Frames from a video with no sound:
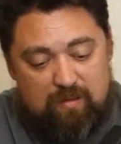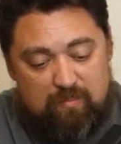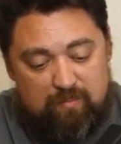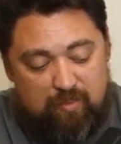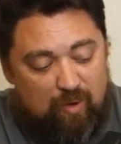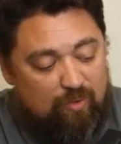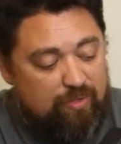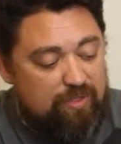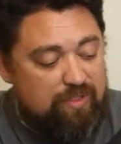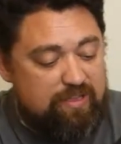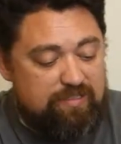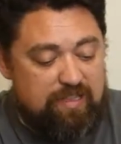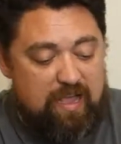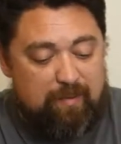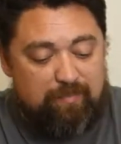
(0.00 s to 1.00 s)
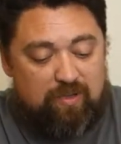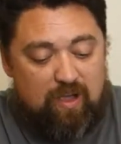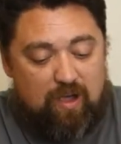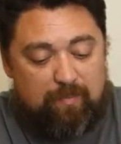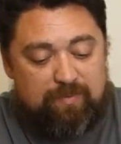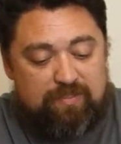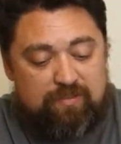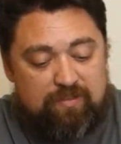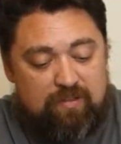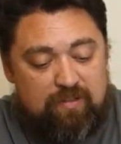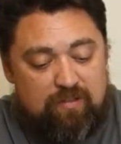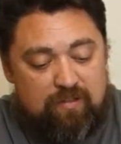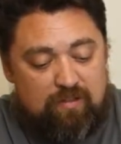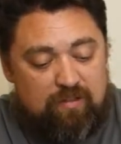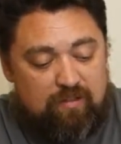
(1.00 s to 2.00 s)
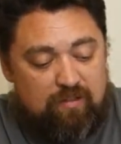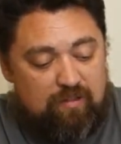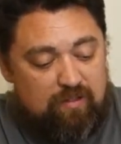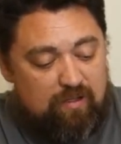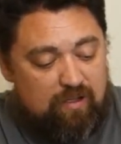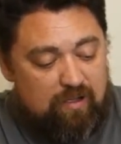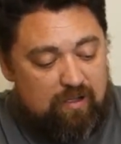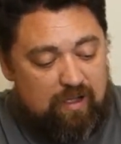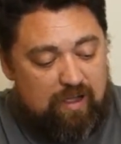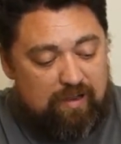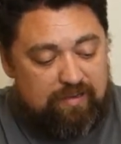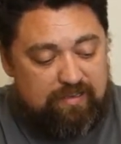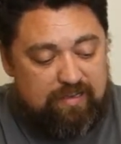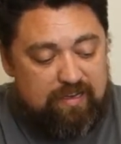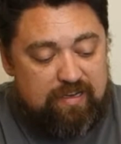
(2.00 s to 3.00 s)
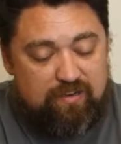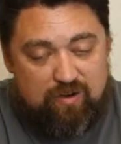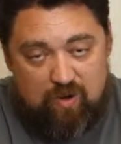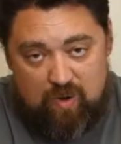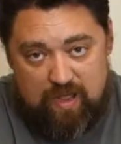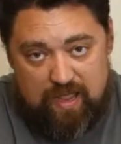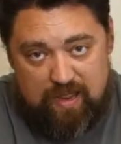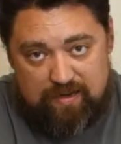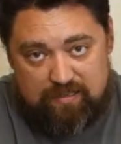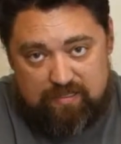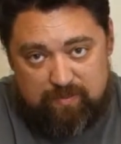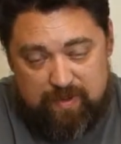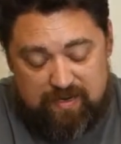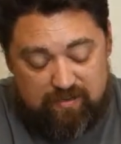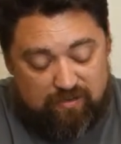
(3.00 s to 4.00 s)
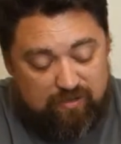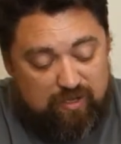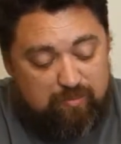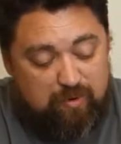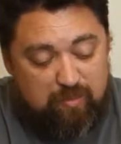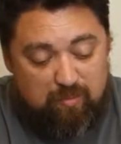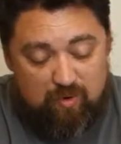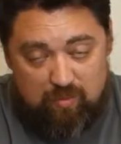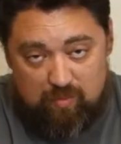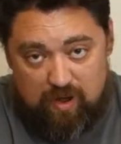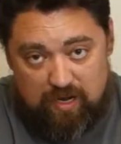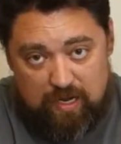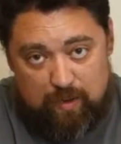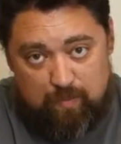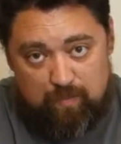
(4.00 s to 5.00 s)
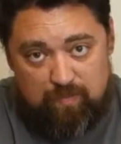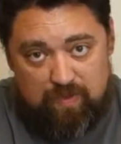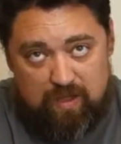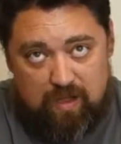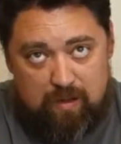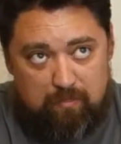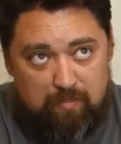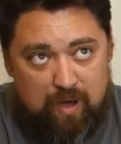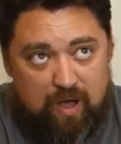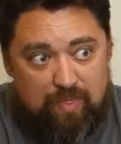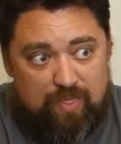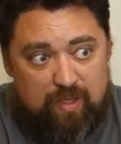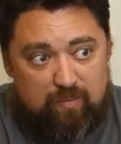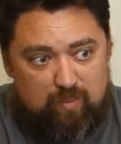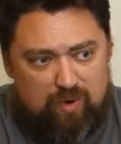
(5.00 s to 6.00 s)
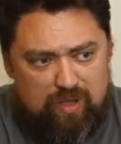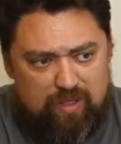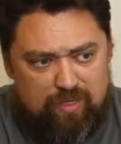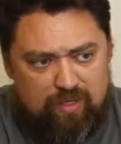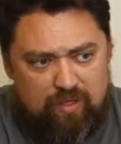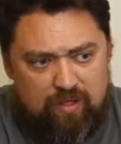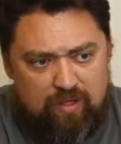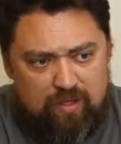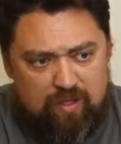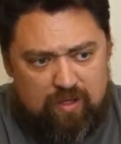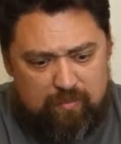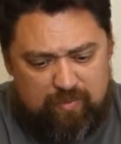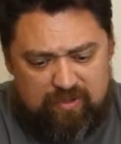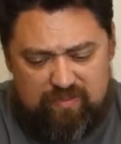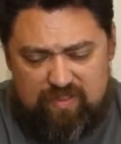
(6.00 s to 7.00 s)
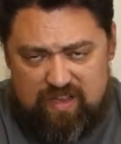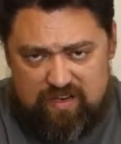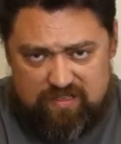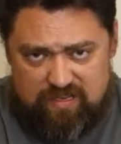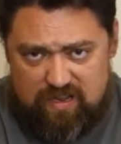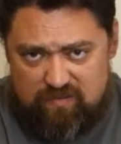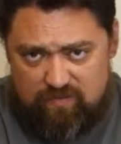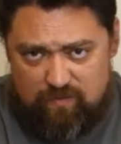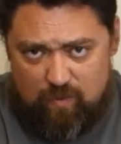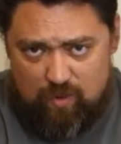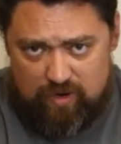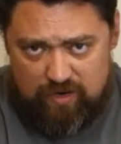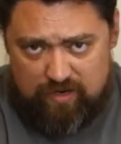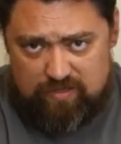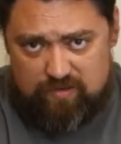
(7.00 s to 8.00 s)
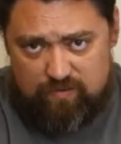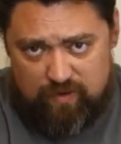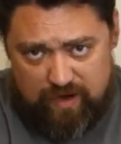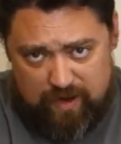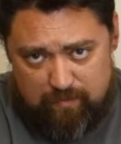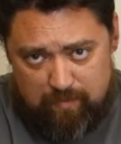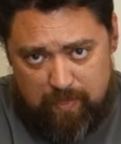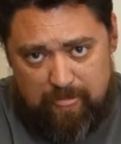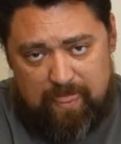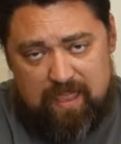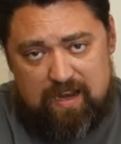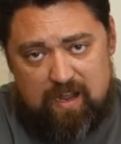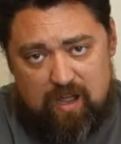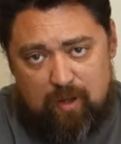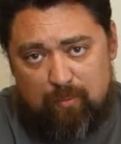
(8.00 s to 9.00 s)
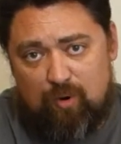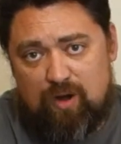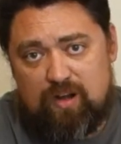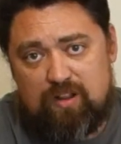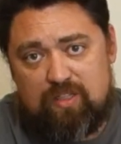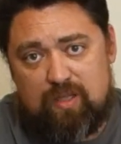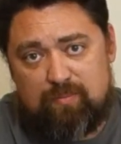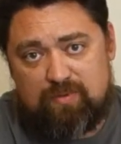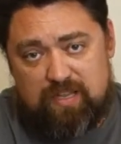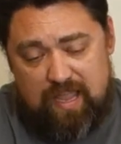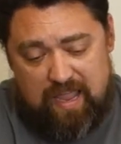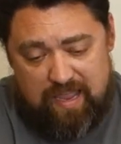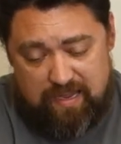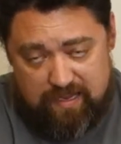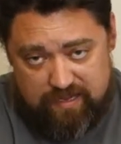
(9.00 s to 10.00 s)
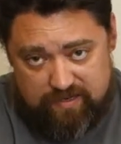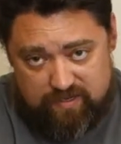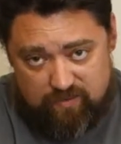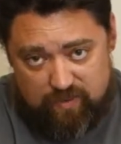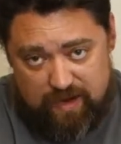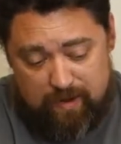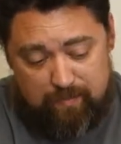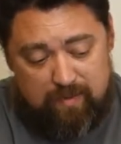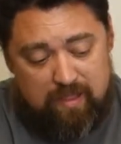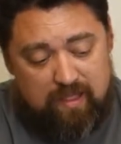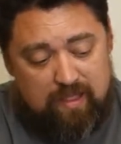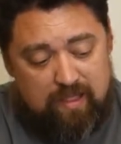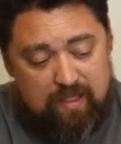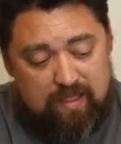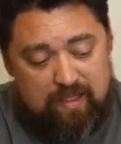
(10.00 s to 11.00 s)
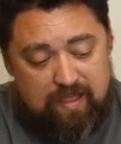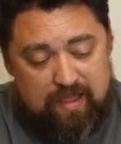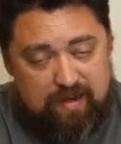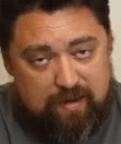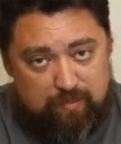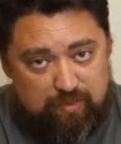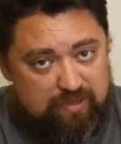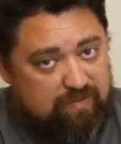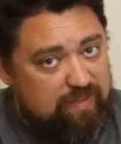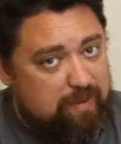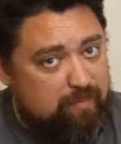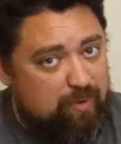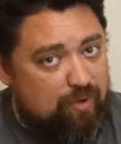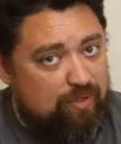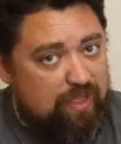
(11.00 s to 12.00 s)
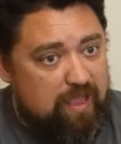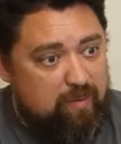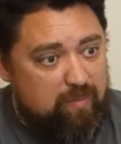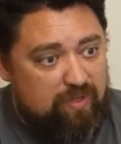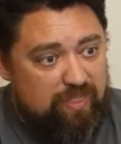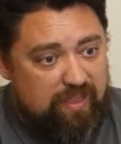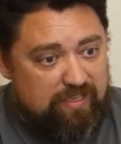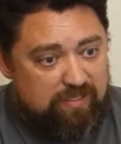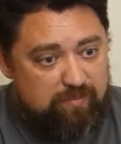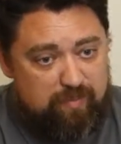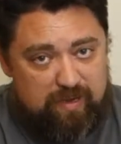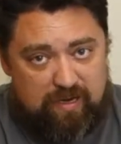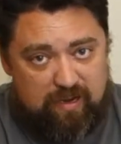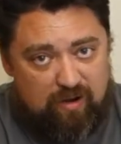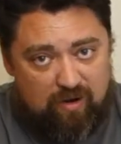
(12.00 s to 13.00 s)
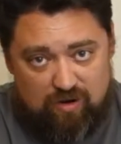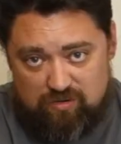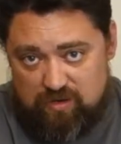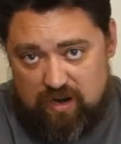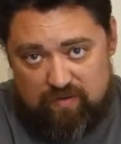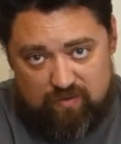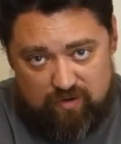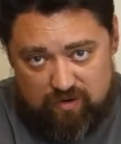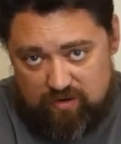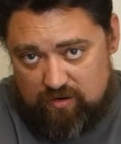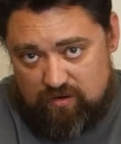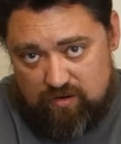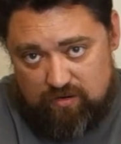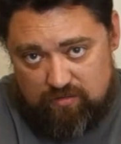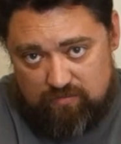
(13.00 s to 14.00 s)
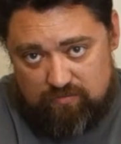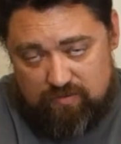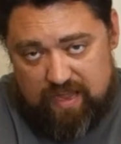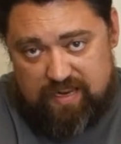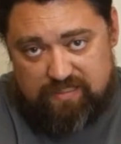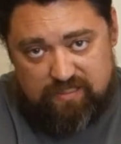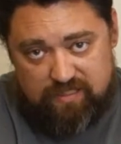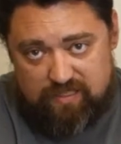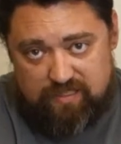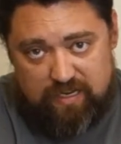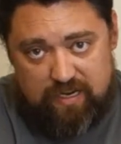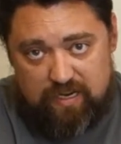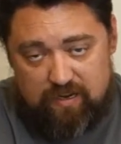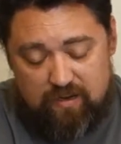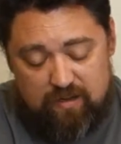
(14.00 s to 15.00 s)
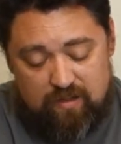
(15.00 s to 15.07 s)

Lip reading: both of these laptops, I did go ahead and spend a little bit more money. I bought them with, I believe they each had 4 gigs of RAM, and I upgraded them to 8 gigs of RAM, and I believe they both came with a spinning hard drive or a HDD,